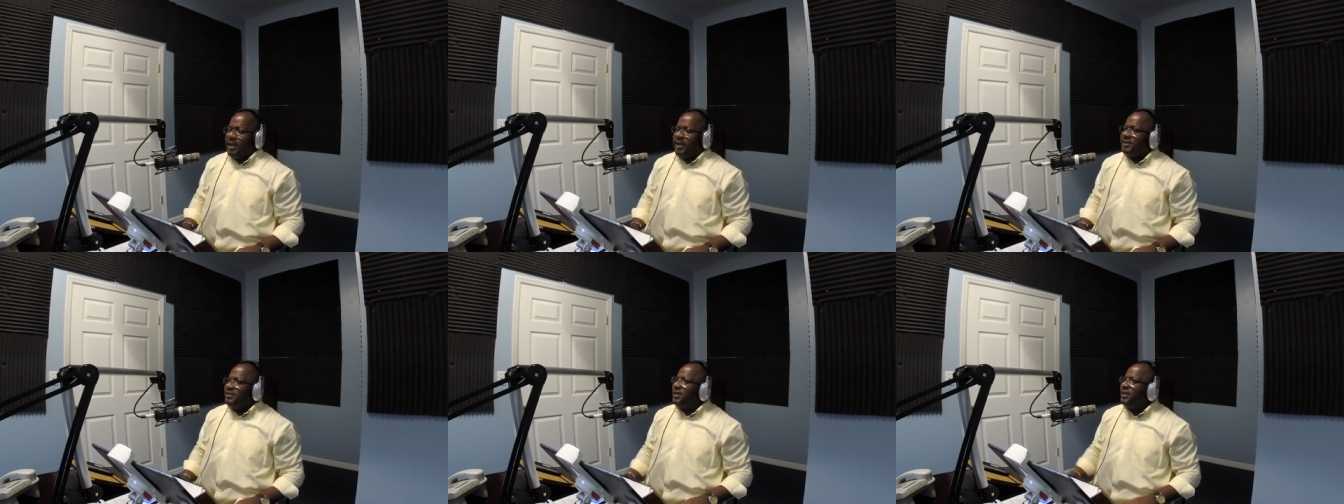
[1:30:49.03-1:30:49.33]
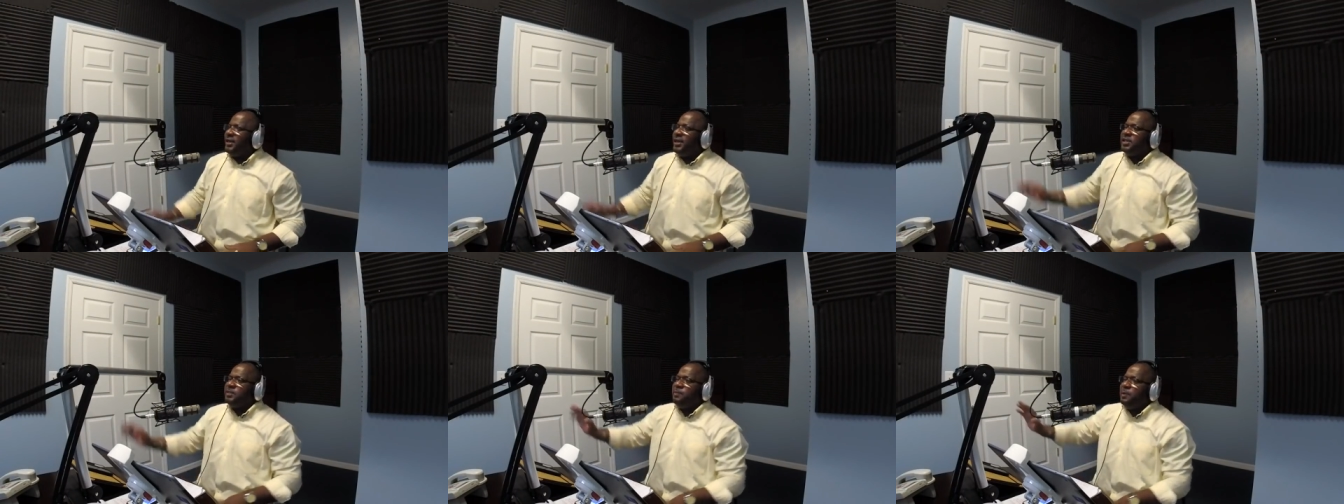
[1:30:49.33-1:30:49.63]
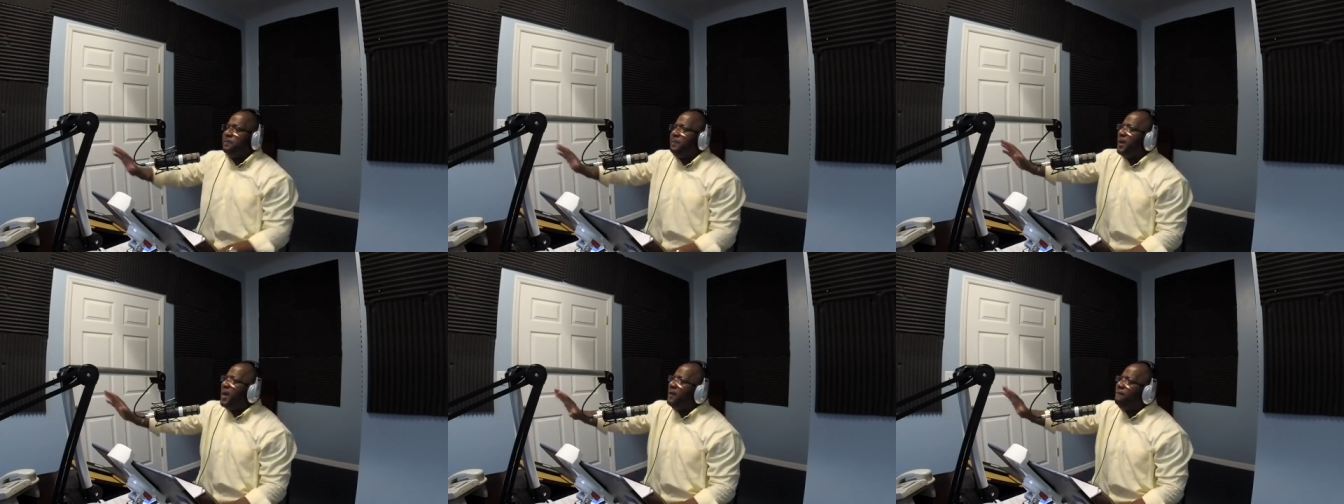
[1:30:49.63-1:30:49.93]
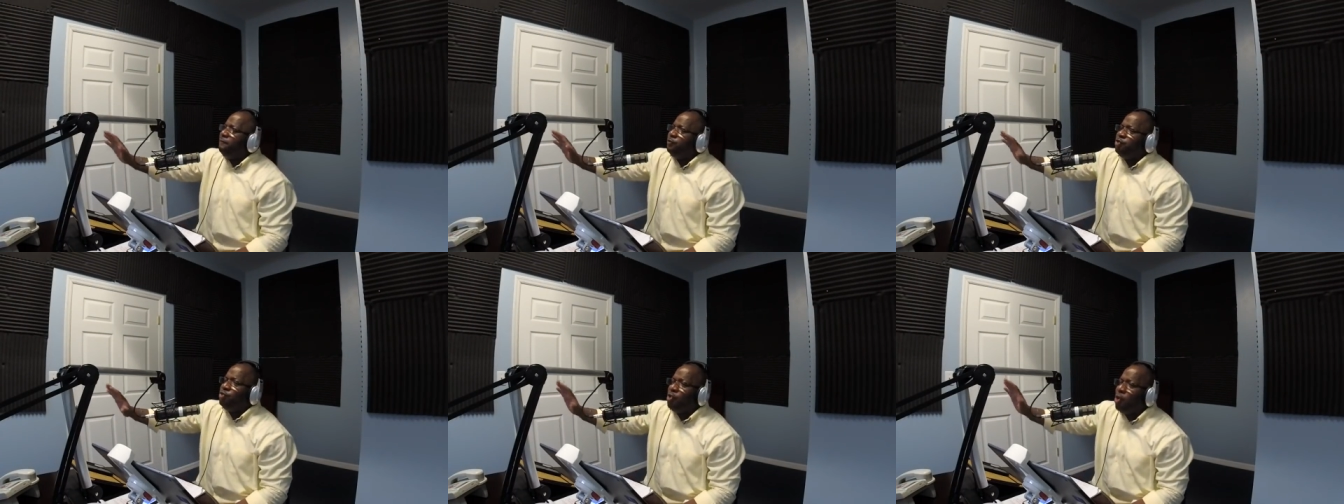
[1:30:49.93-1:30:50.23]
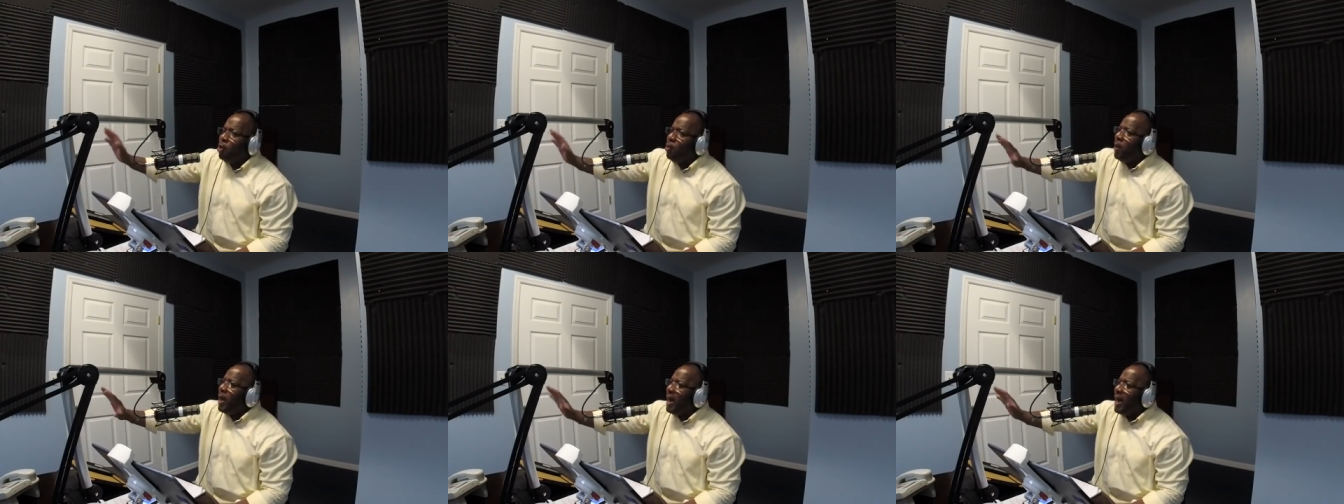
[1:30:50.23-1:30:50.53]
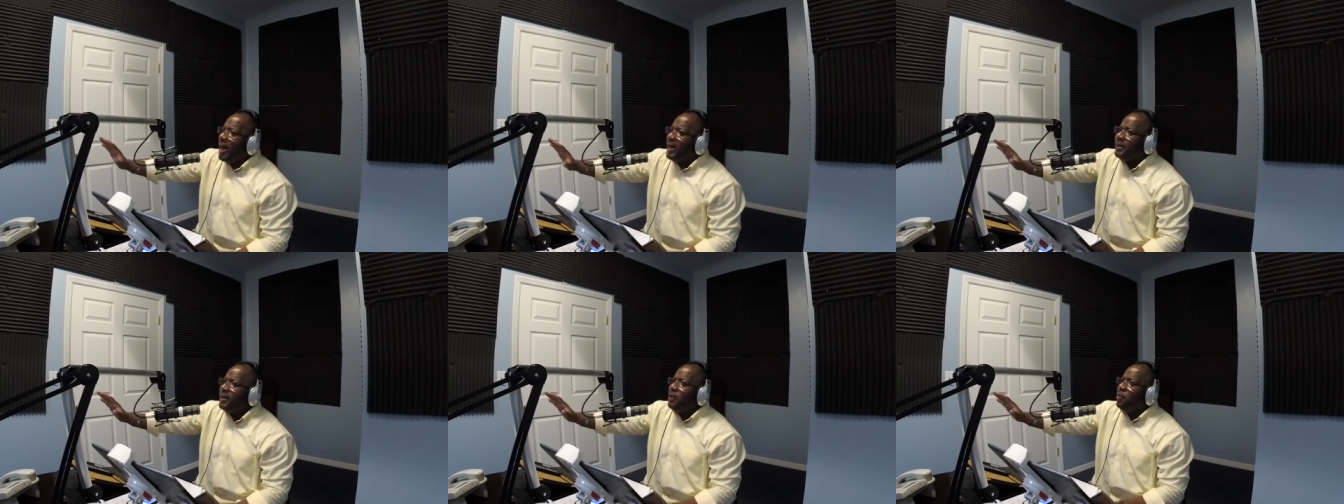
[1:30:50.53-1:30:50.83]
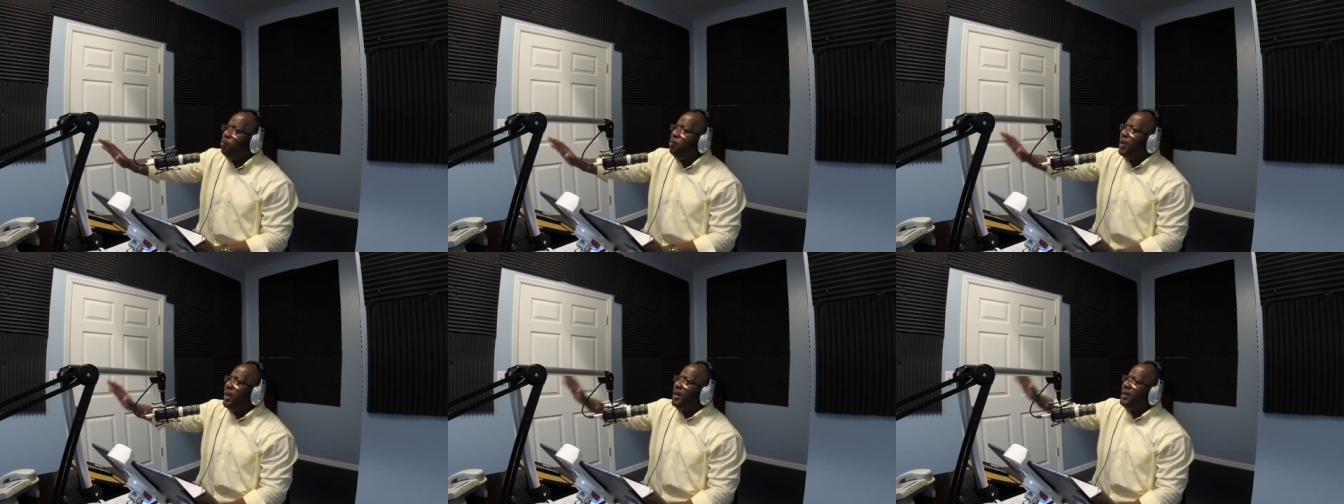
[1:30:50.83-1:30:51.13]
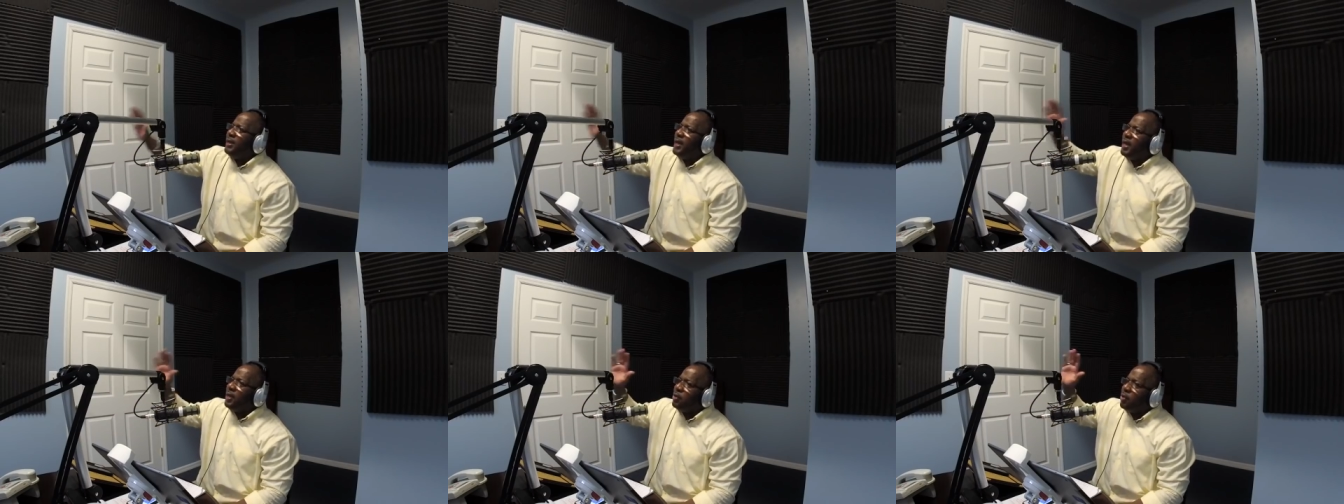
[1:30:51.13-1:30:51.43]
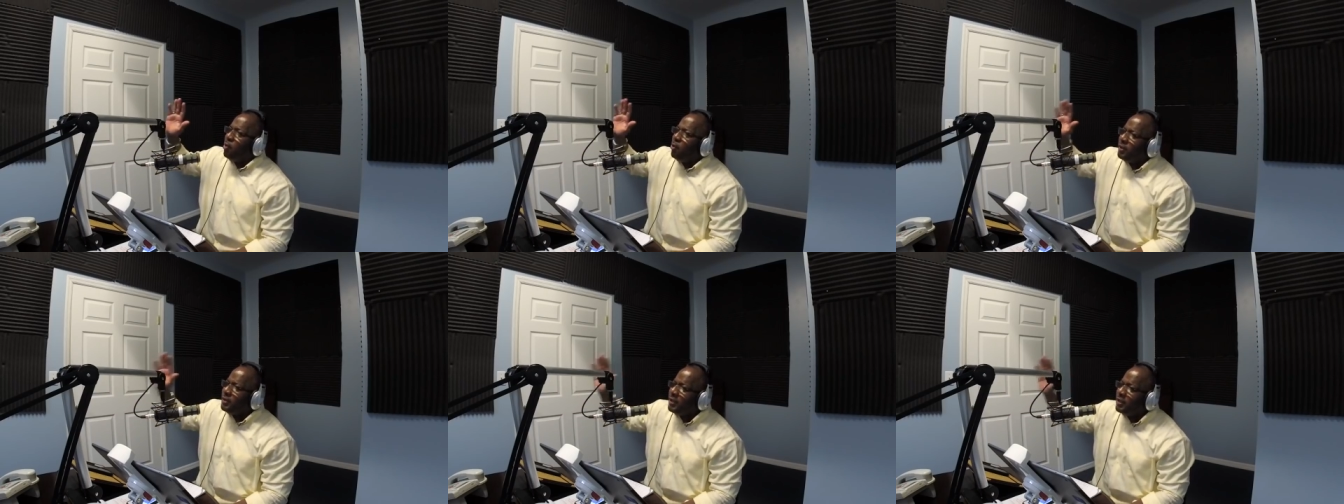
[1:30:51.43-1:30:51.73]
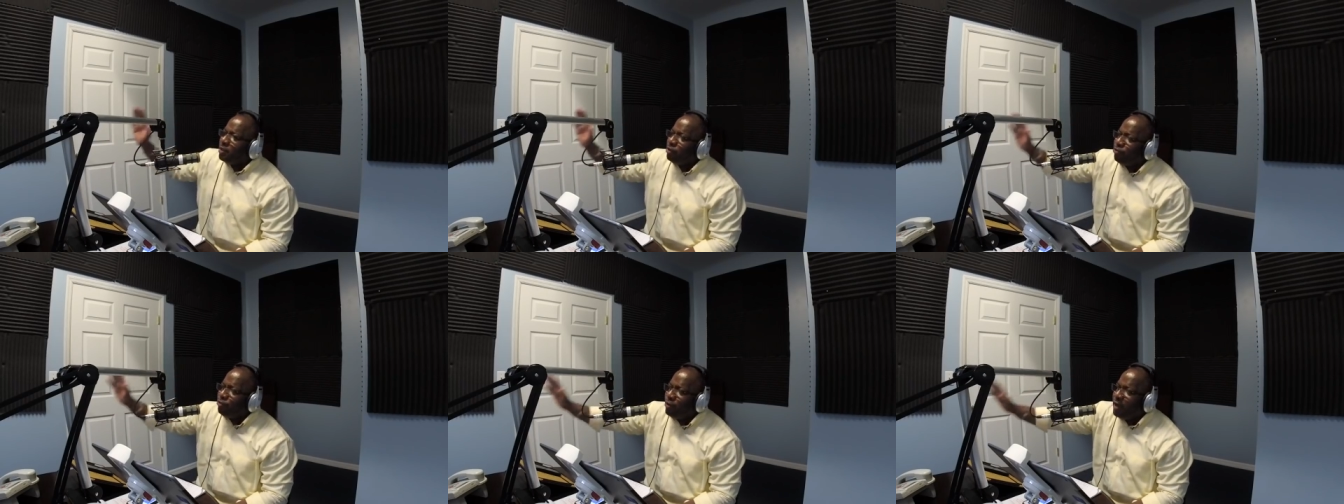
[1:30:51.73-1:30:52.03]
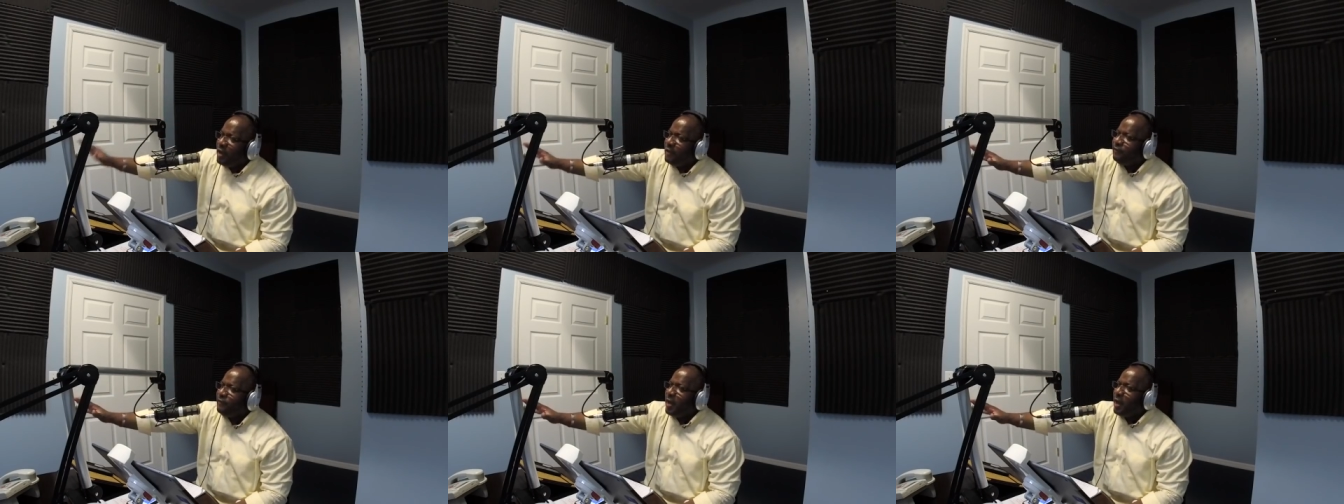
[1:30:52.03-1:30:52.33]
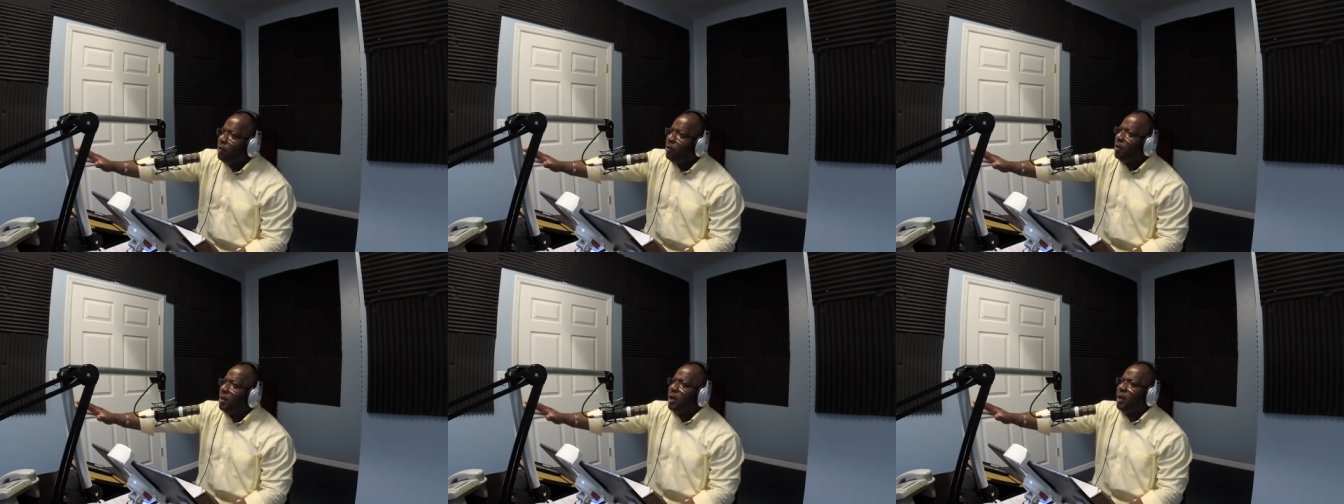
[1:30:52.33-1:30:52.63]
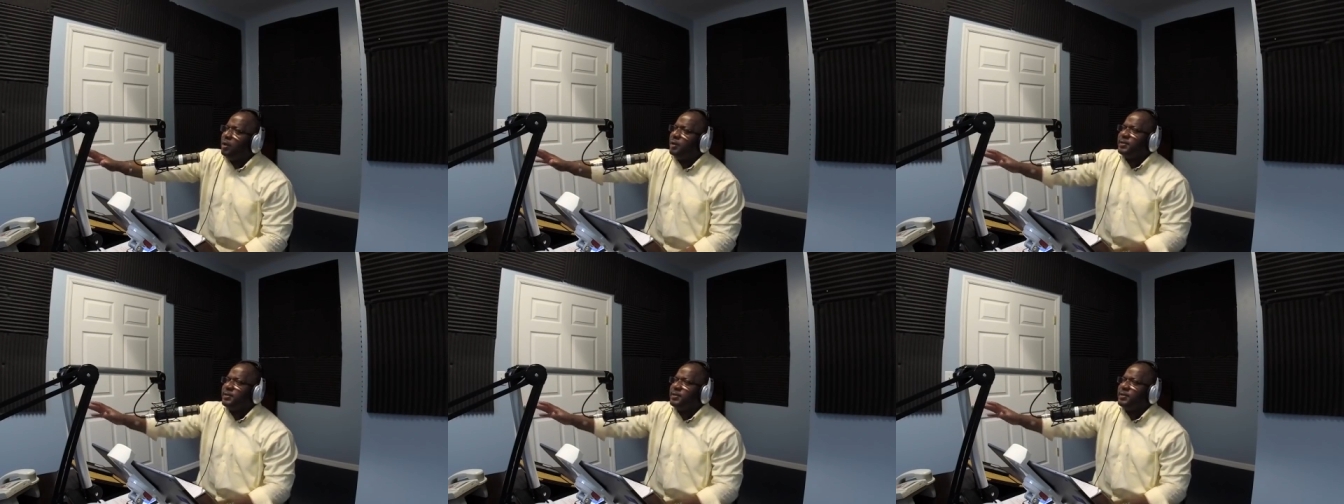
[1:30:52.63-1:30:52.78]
See, these people have no idea when they go into the graveyard all